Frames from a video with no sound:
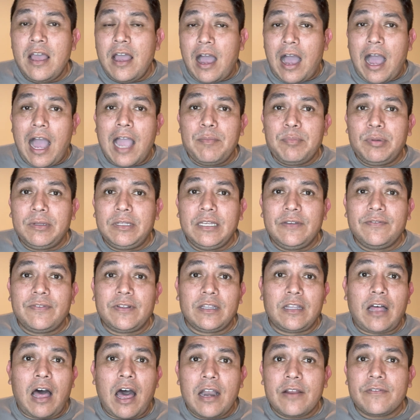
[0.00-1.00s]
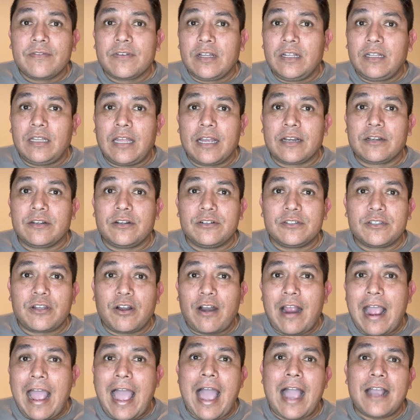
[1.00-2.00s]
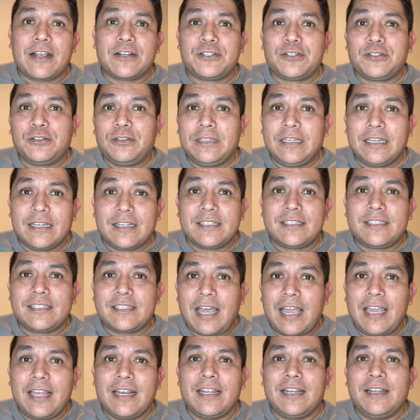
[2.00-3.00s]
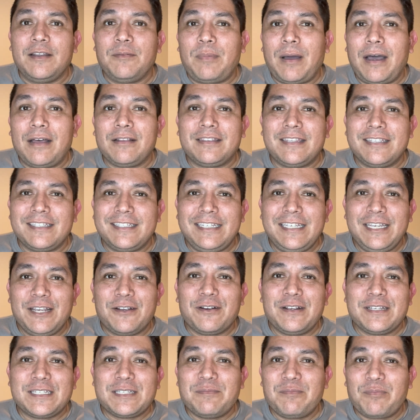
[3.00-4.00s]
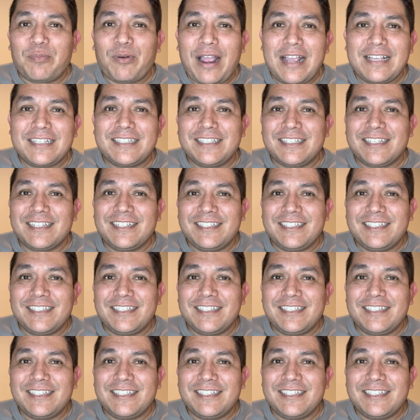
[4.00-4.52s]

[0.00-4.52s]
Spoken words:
I believe a lot of collectors are actually excited about the decrease in prices,